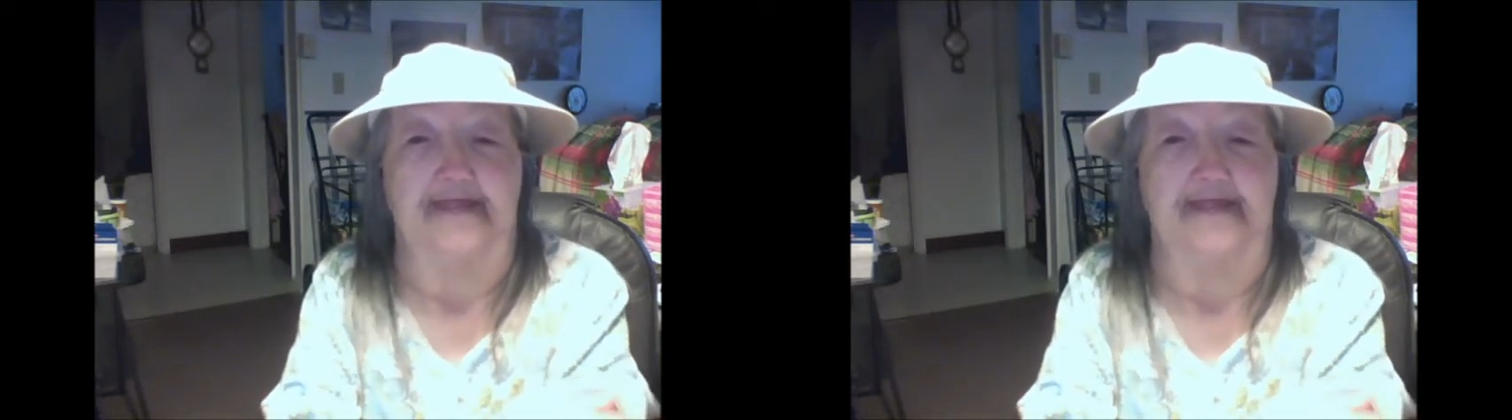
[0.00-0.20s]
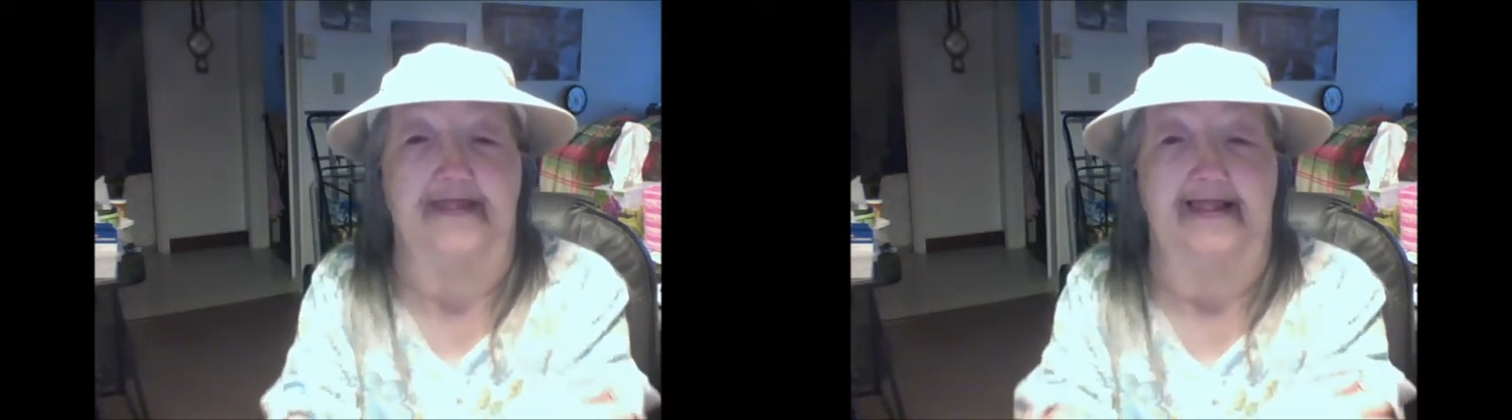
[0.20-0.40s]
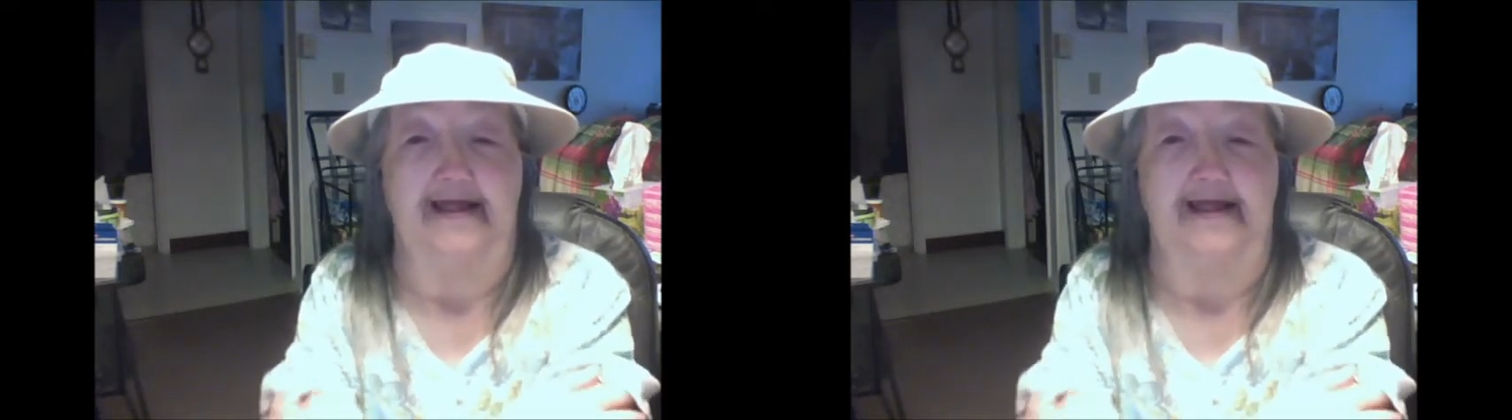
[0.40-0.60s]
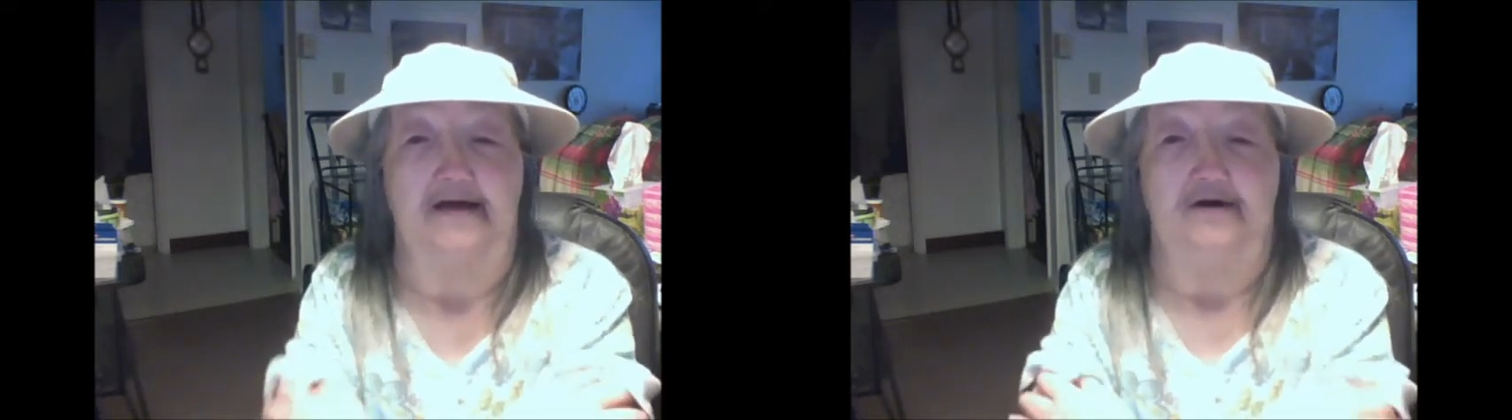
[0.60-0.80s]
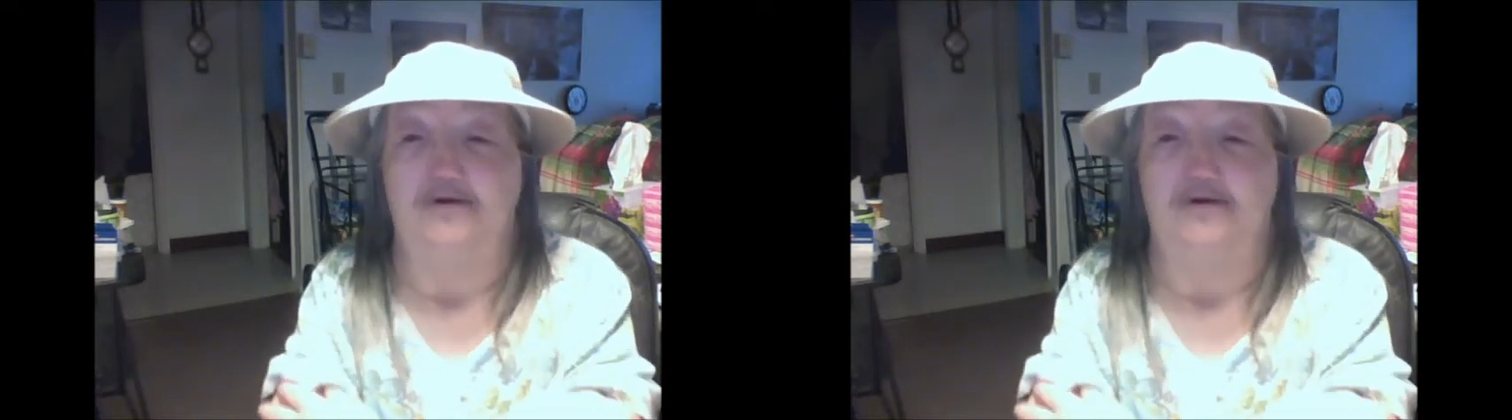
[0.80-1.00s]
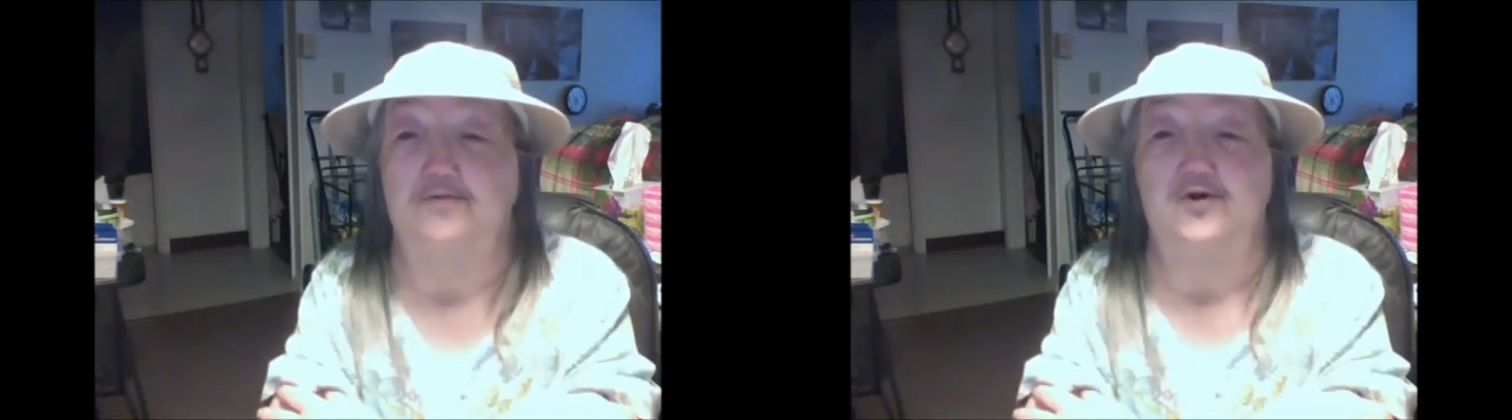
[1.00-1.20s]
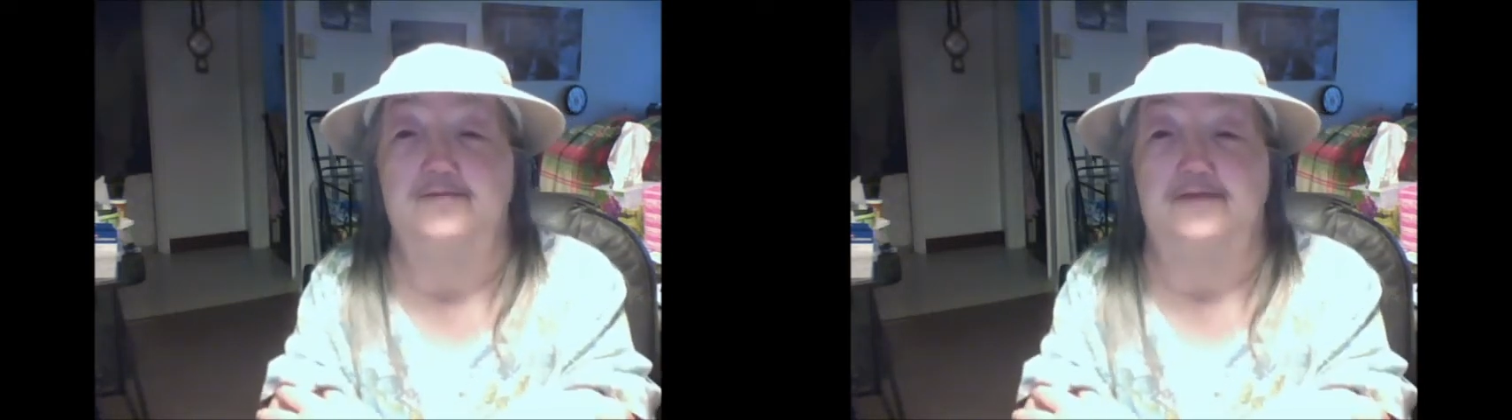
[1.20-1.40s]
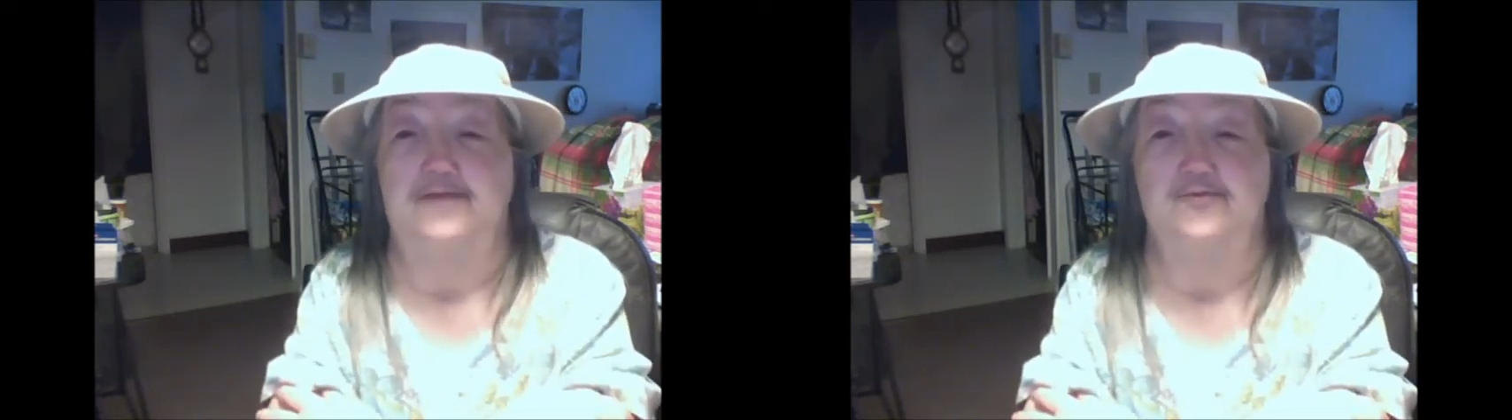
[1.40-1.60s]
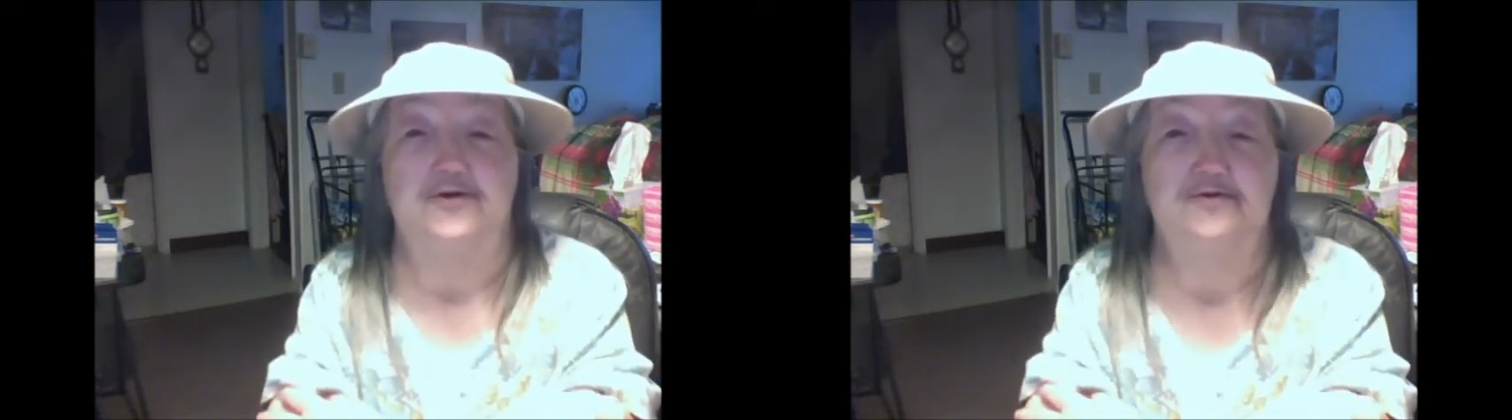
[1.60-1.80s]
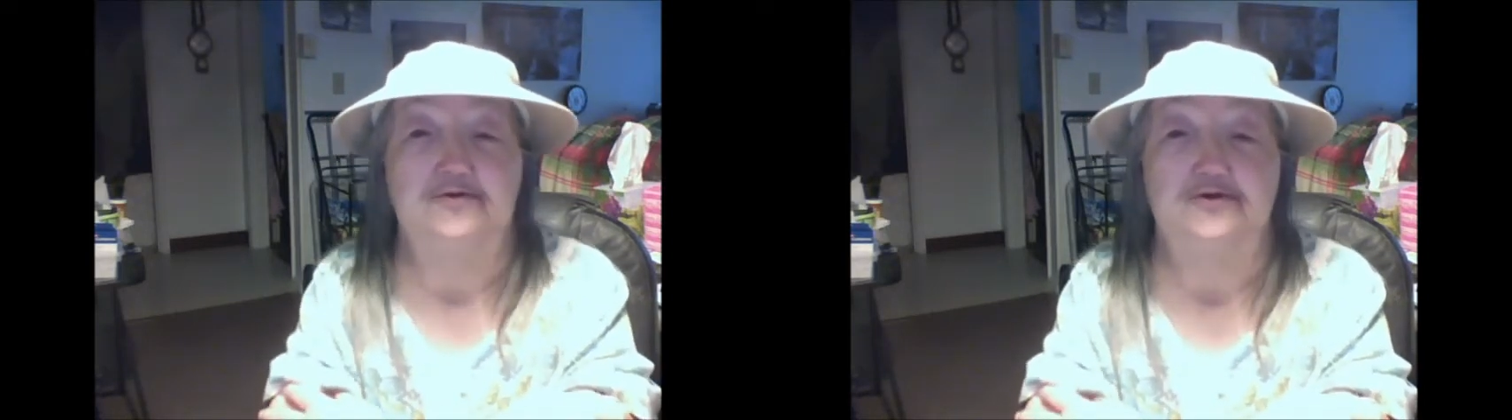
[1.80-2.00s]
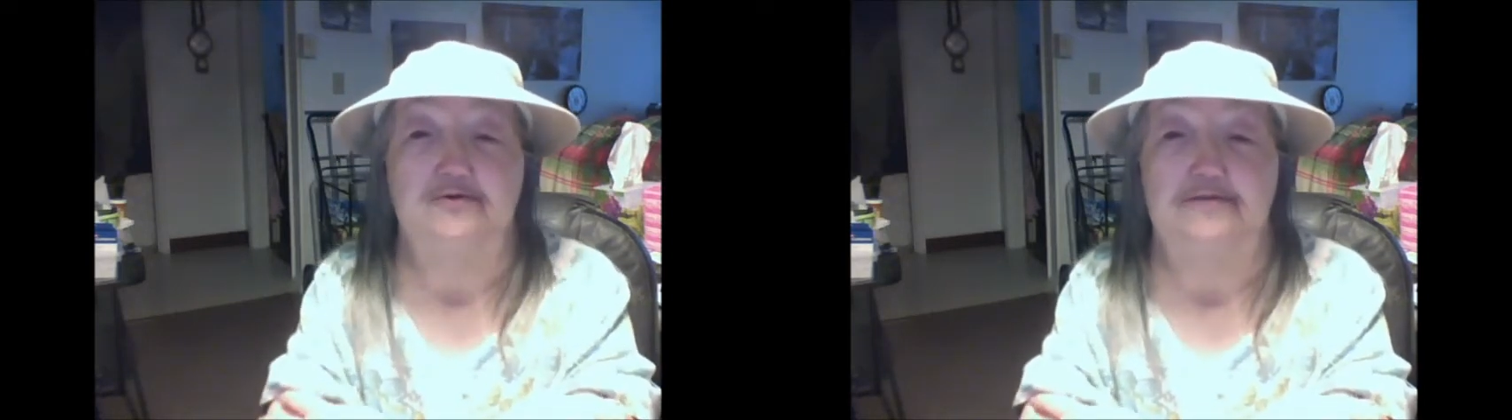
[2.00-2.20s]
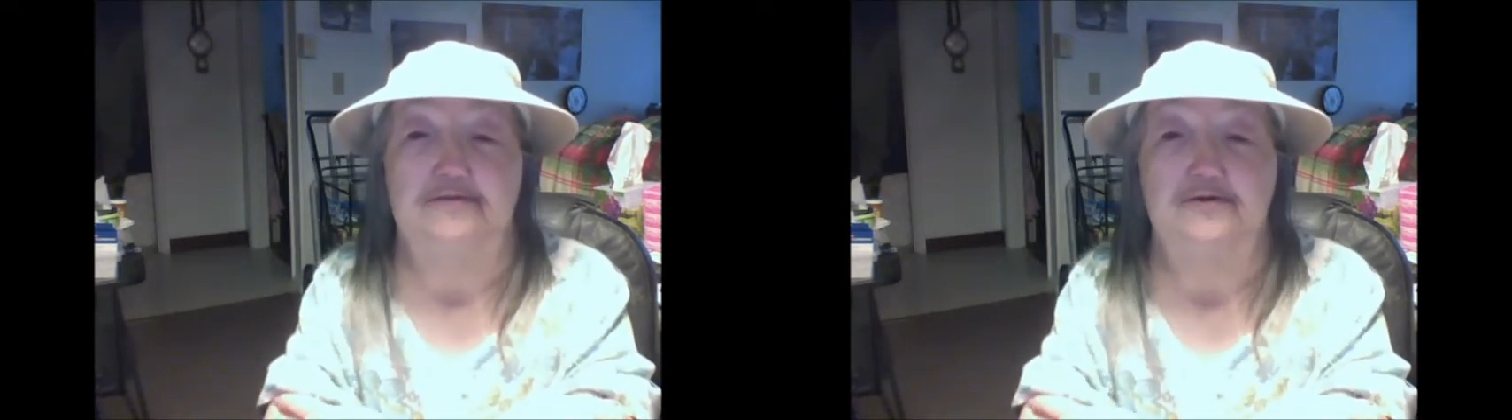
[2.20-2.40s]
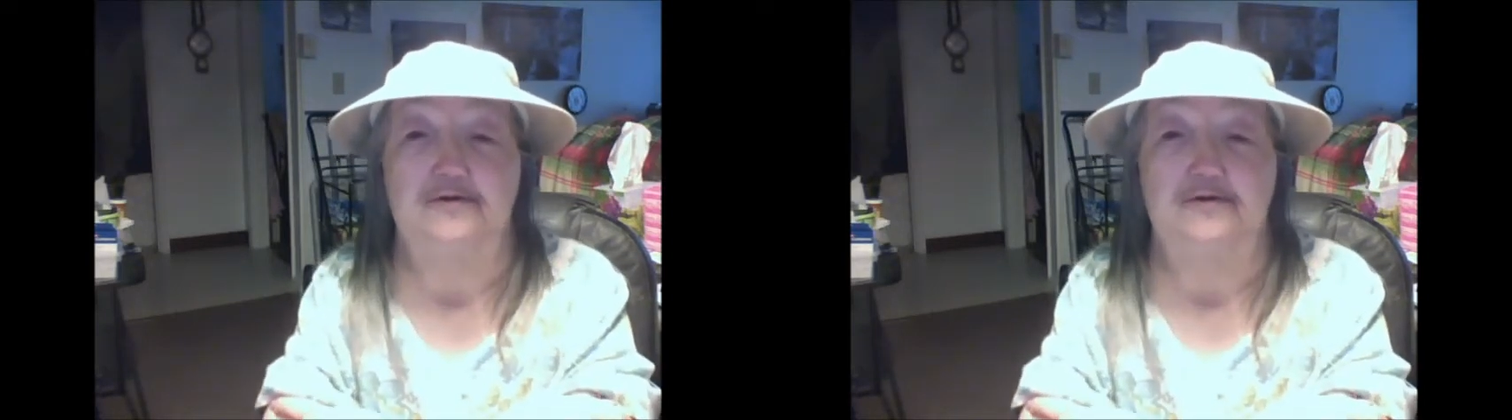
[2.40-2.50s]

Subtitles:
Omar, my prayers are up to you.